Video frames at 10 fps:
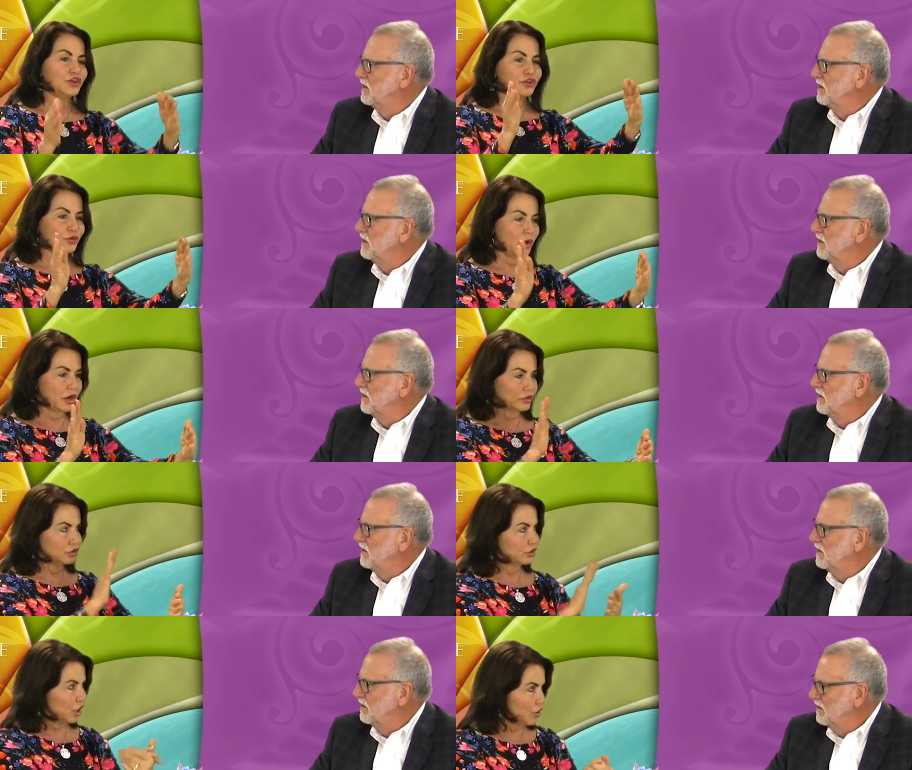Speaker 1: you are
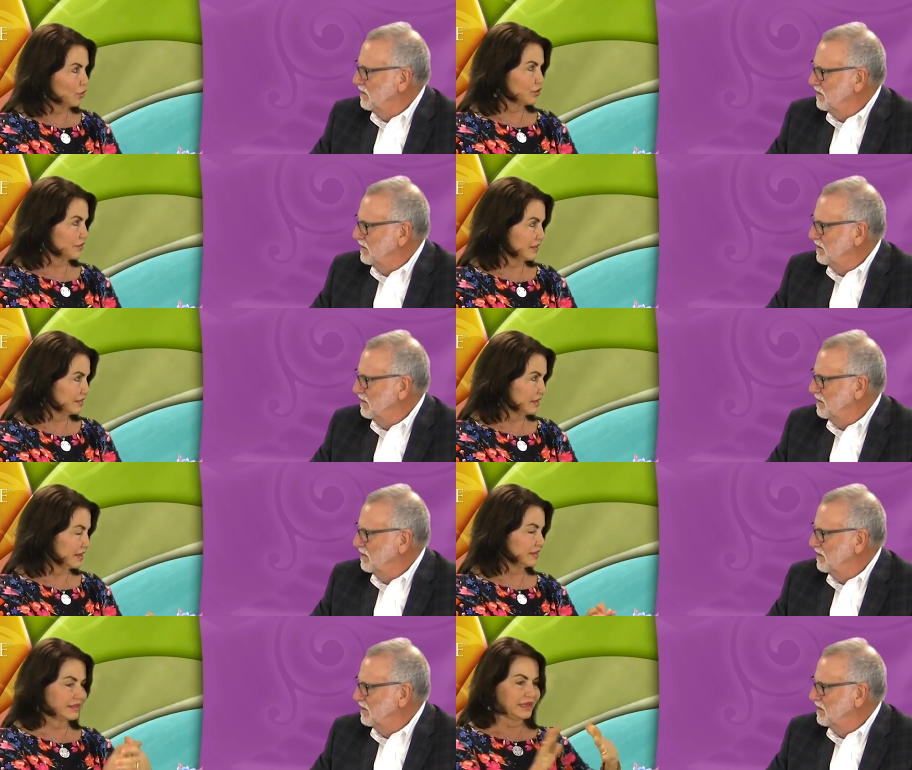lower than
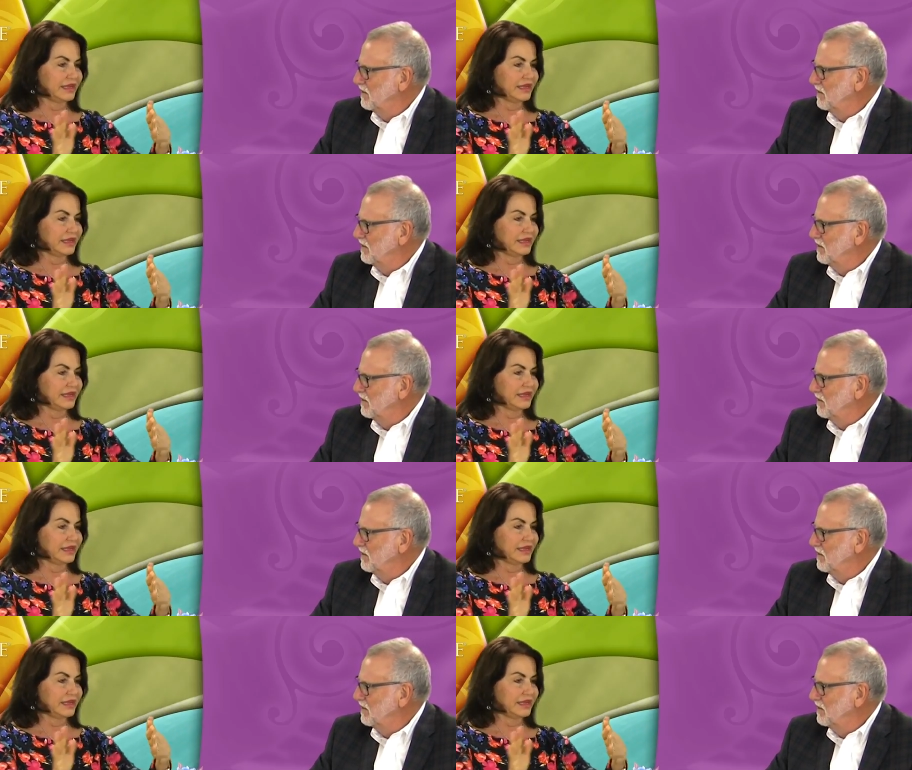the, the